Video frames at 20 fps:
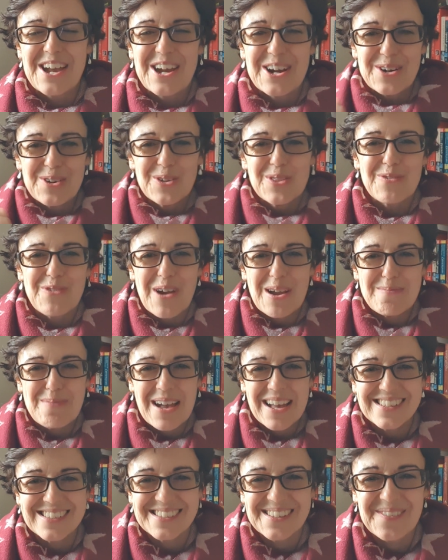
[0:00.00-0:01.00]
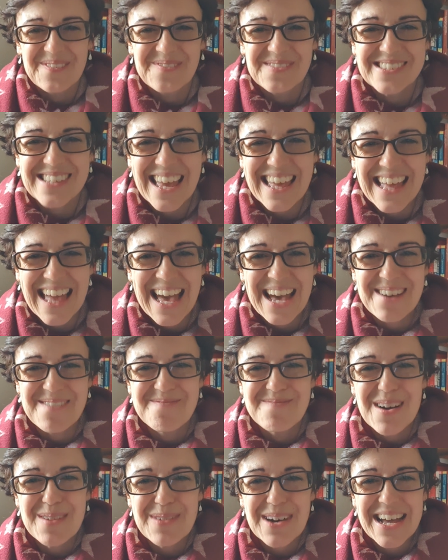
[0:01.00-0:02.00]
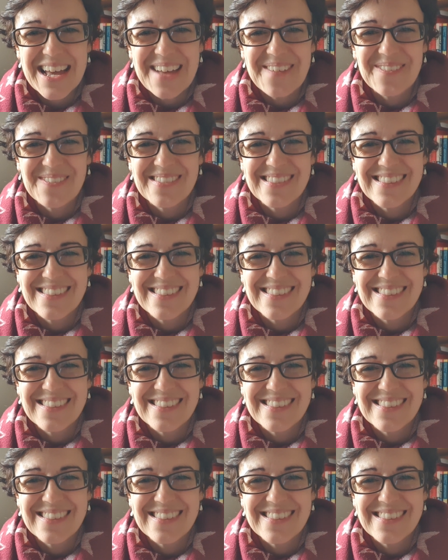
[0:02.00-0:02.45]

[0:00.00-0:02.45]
All the very best. Take care. Bye-bye.